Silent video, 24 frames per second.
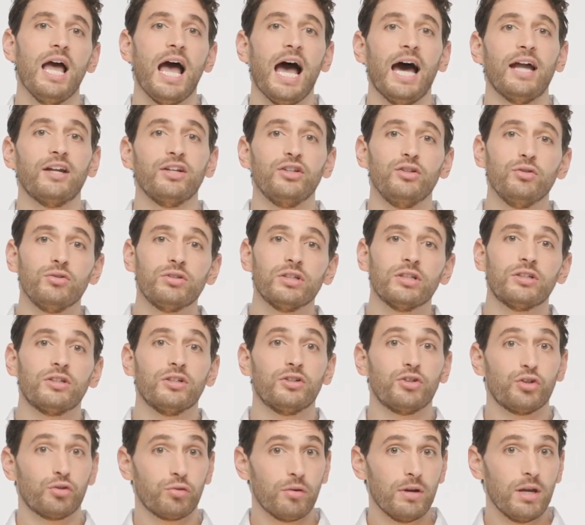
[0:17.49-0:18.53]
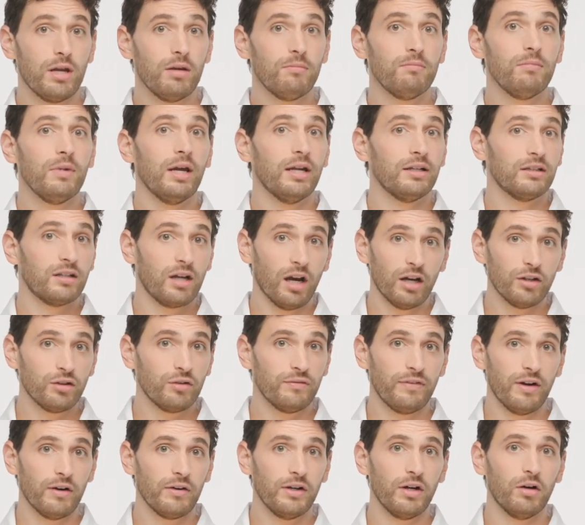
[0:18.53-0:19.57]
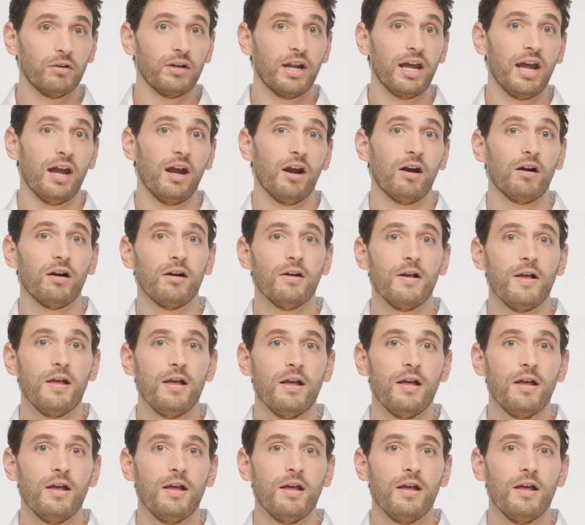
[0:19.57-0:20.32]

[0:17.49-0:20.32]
how to use it to trim and cut your very own hair,